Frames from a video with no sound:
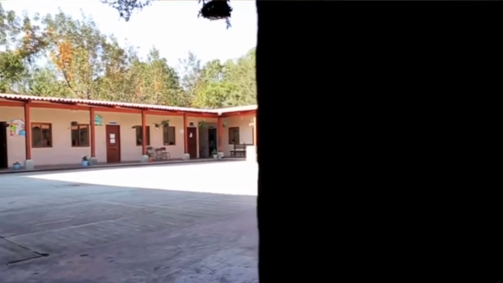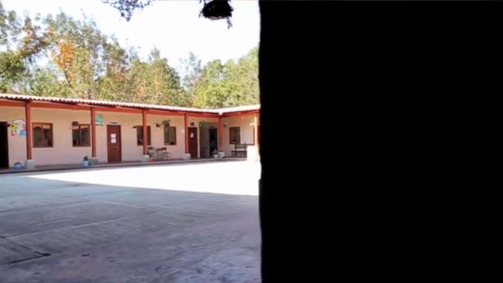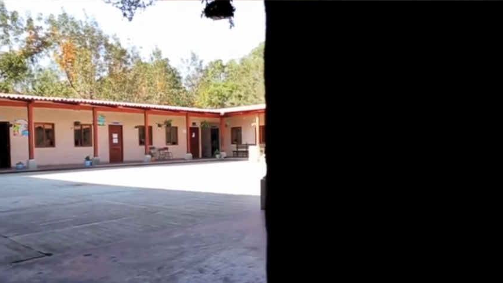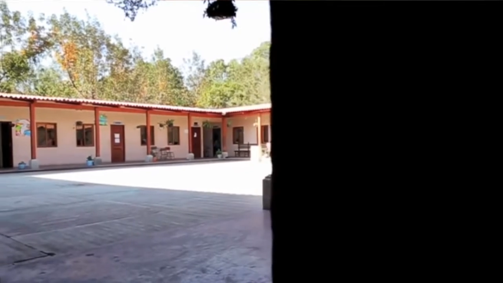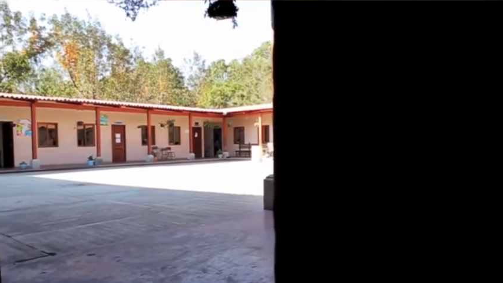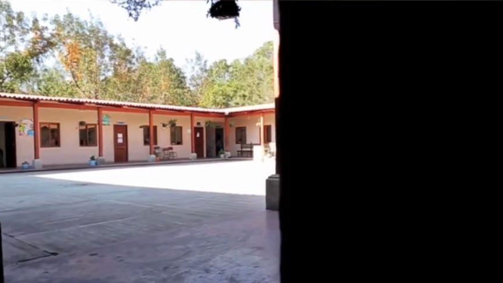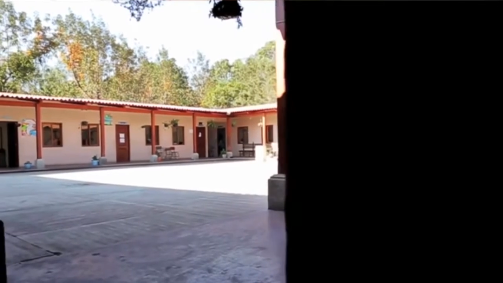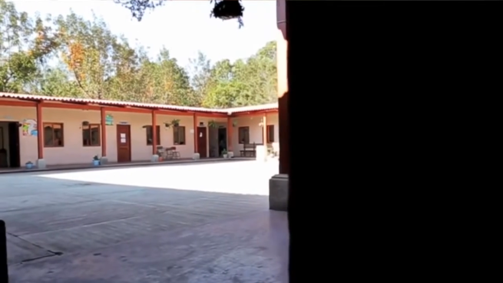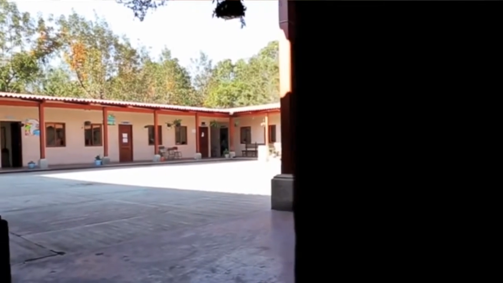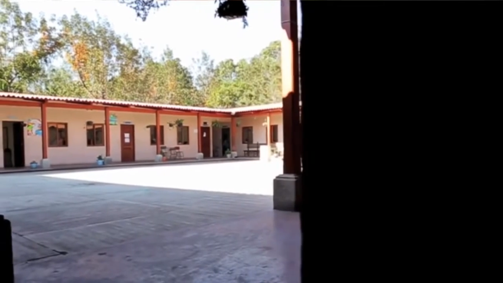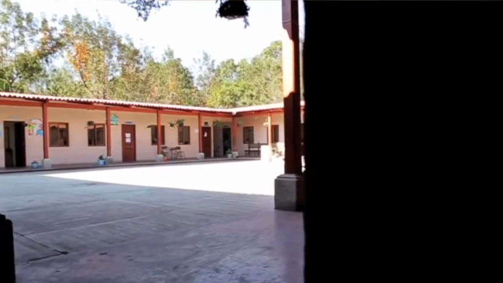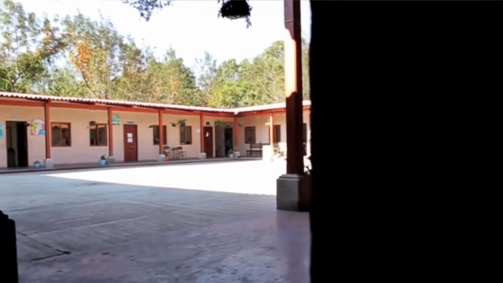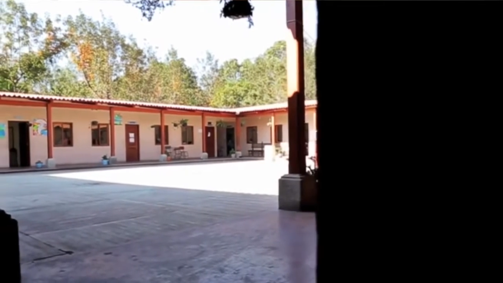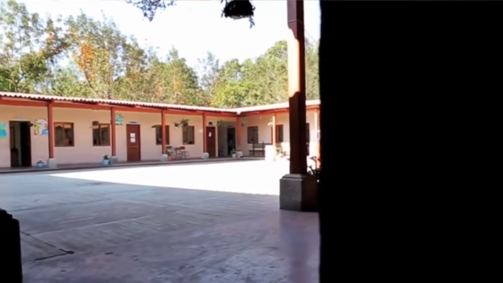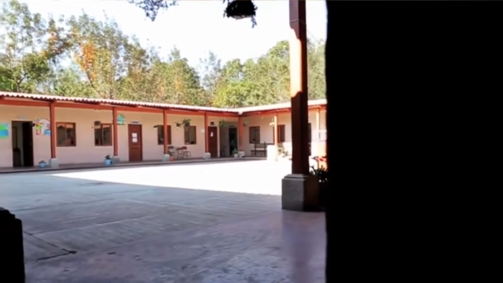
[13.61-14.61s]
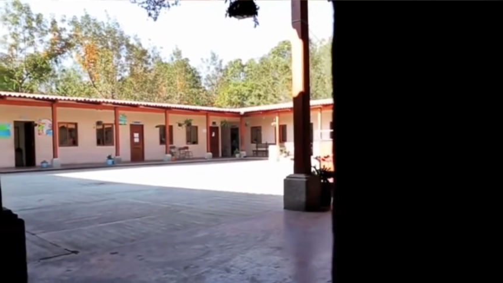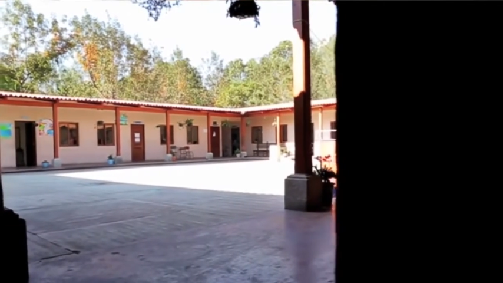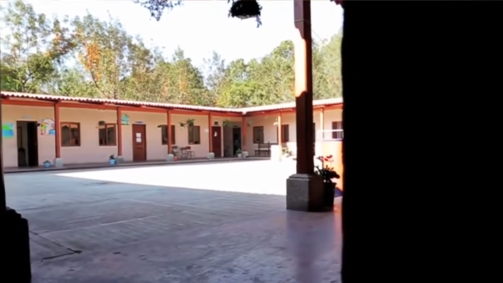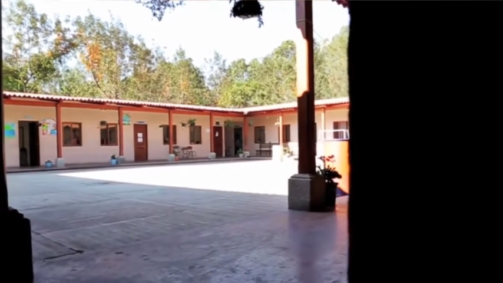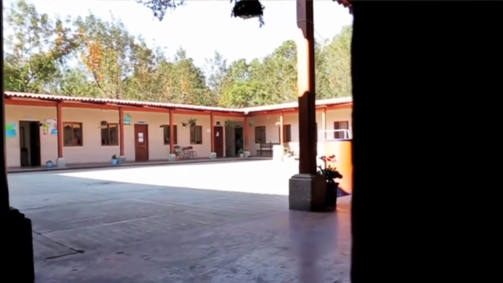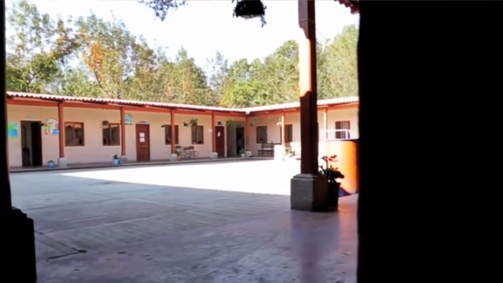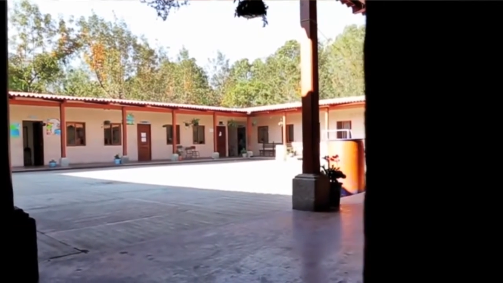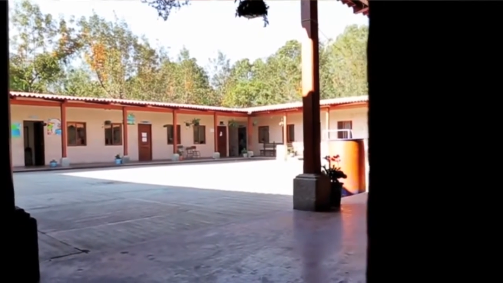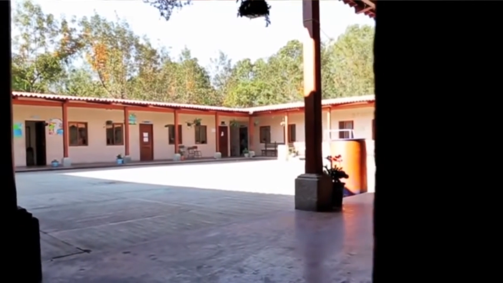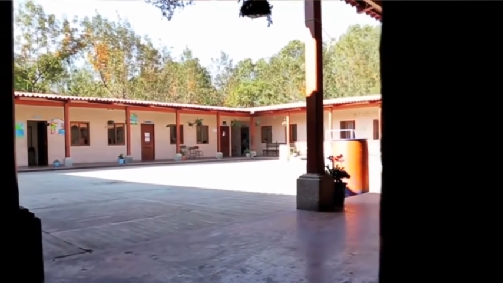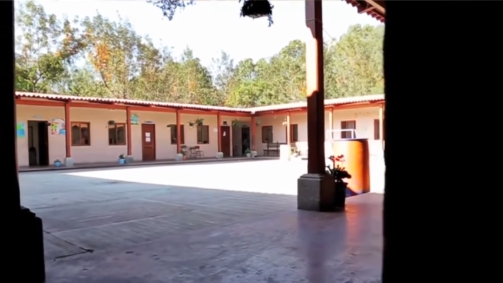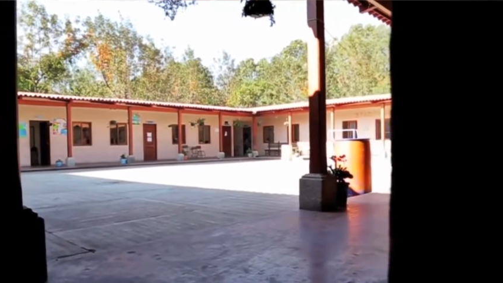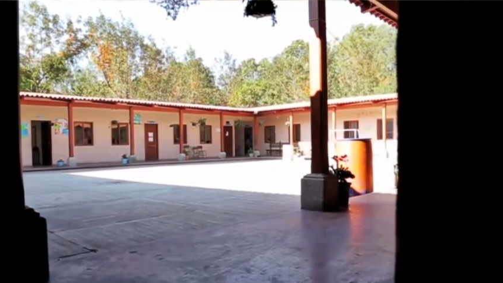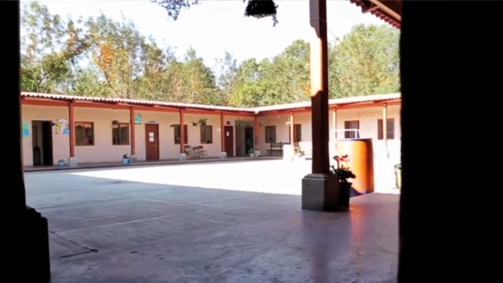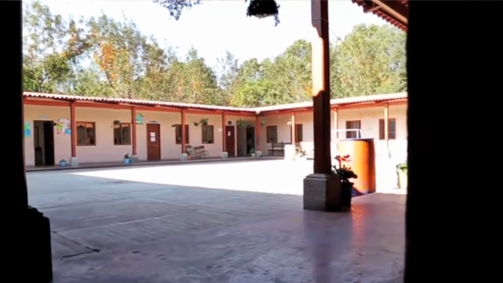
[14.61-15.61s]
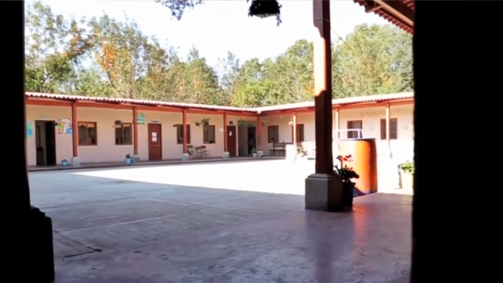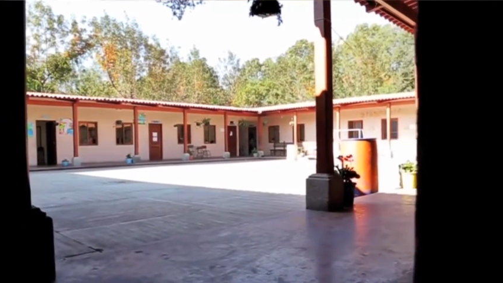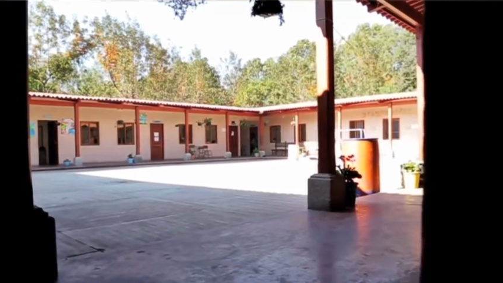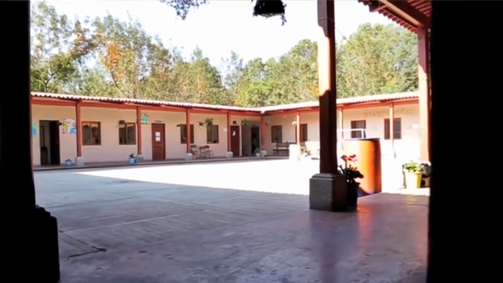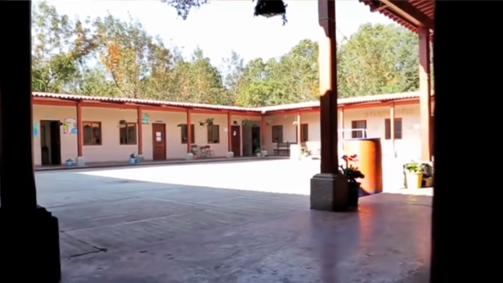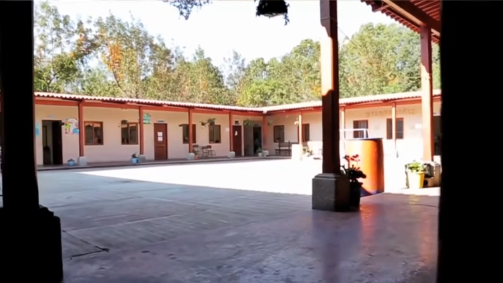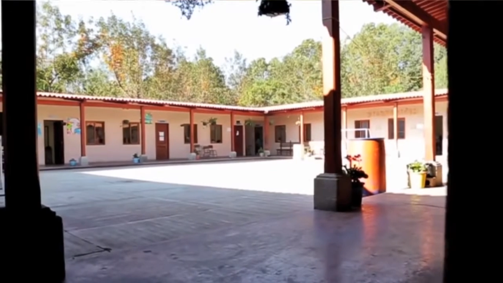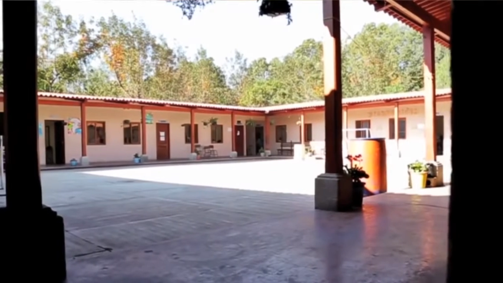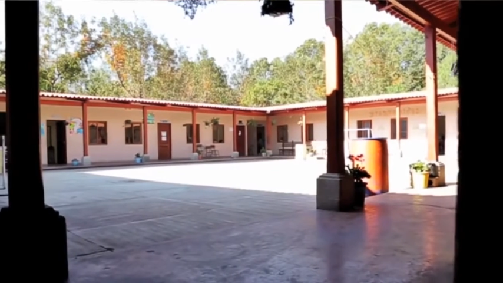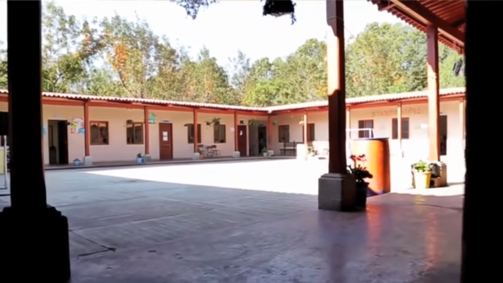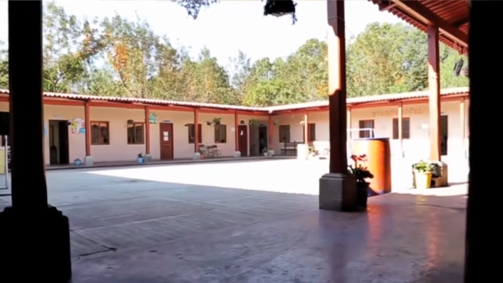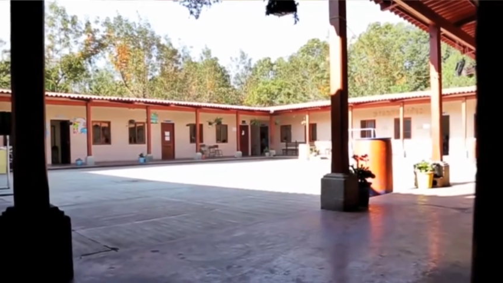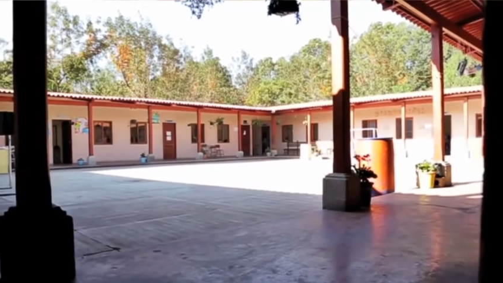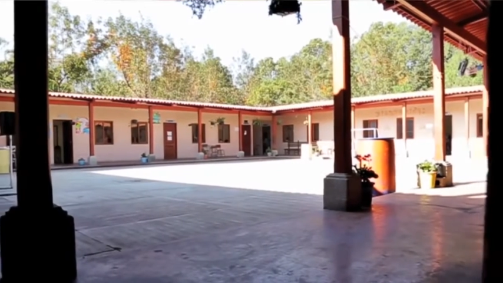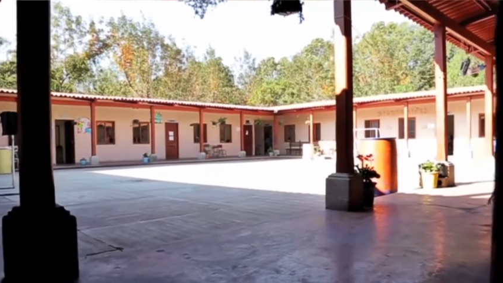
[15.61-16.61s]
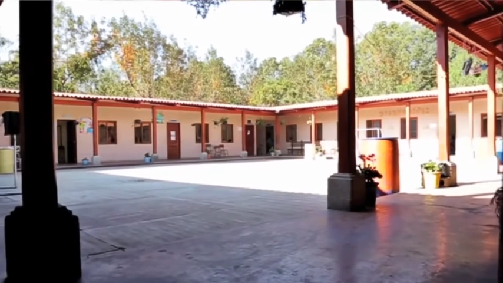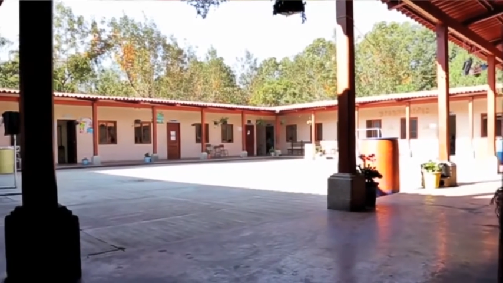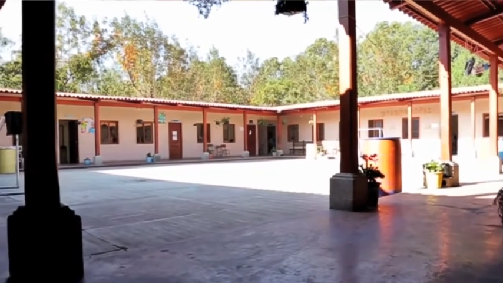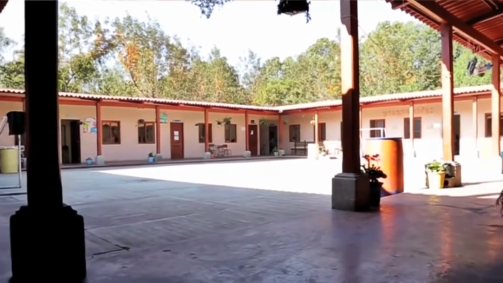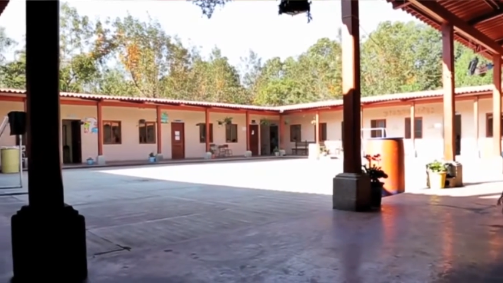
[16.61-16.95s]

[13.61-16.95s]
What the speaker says: No face is visible, so there are no lips to read.